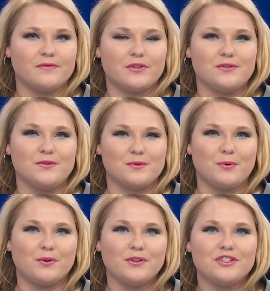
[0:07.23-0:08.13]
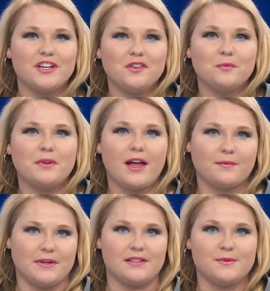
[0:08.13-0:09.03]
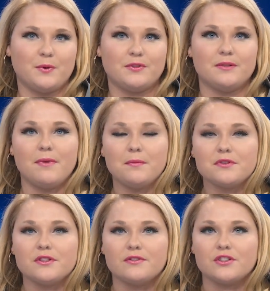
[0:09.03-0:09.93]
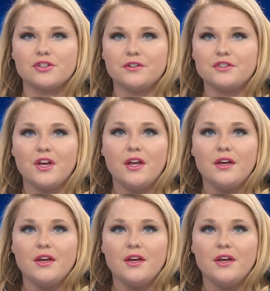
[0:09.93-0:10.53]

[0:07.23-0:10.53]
First News reporter Chandler Blackman spoke to members of the church